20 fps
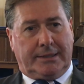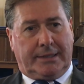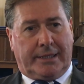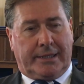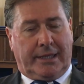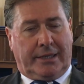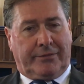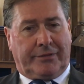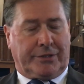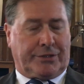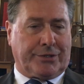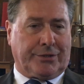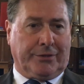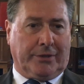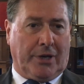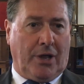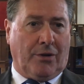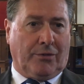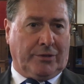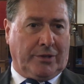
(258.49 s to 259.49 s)
I think for too
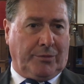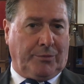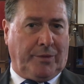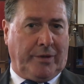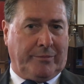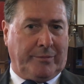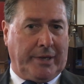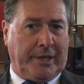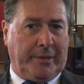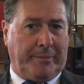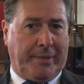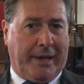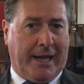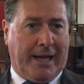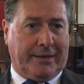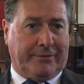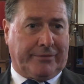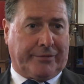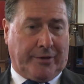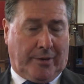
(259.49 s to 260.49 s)
long that we've been
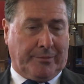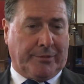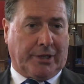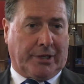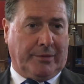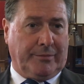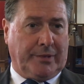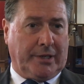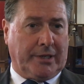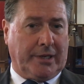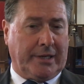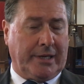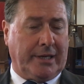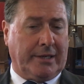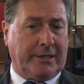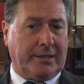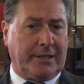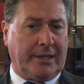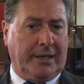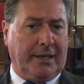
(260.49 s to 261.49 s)
apart from the community,
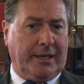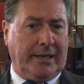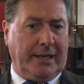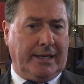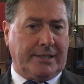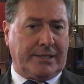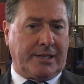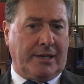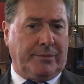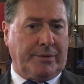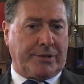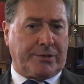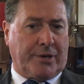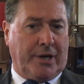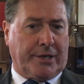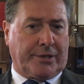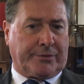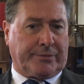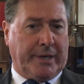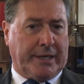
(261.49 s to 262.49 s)
and so we're
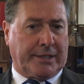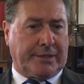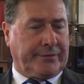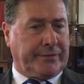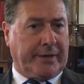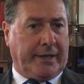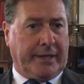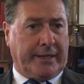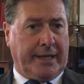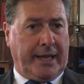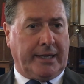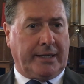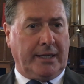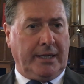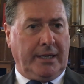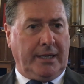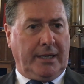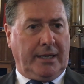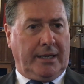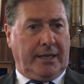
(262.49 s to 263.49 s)
trying to rectify that.
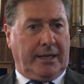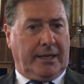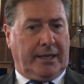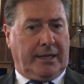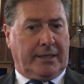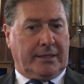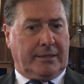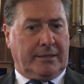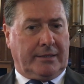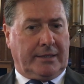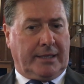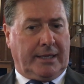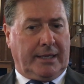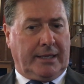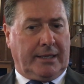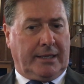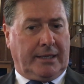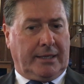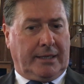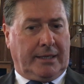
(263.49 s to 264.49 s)
And
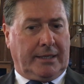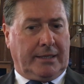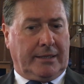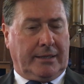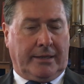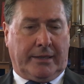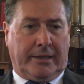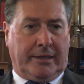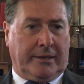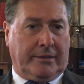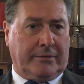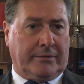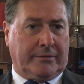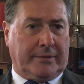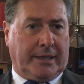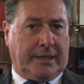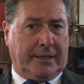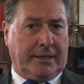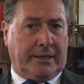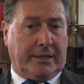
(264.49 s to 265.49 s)

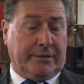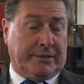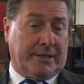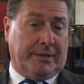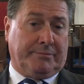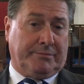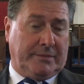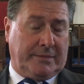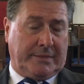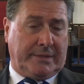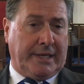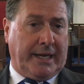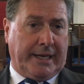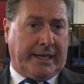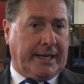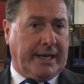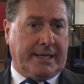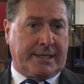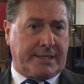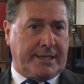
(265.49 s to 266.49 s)
there's a
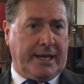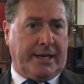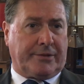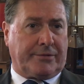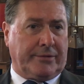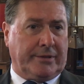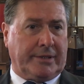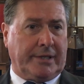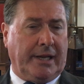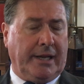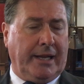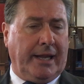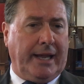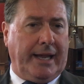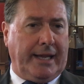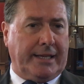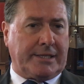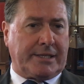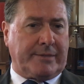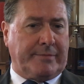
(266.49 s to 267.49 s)
daycare centre
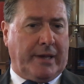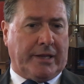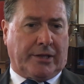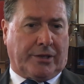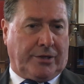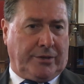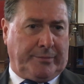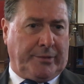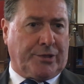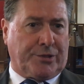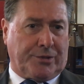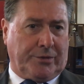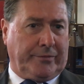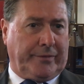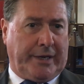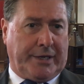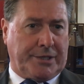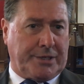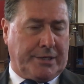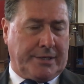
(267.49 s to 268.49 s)
and some other commercial
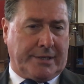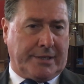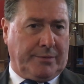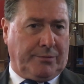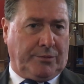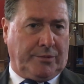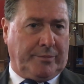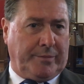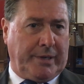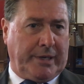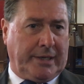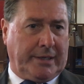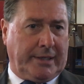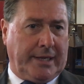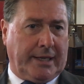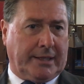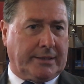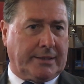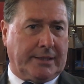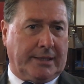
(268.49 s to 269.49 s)
ventures that would be in
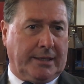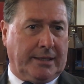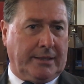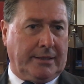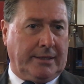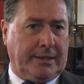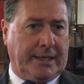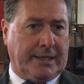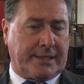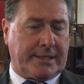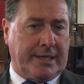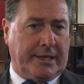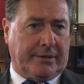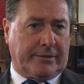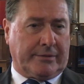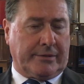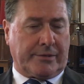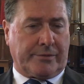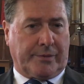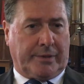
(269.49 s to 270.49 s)
that
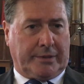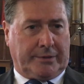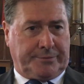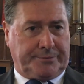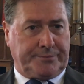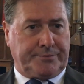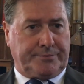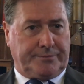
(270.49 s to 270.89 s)
centre as well.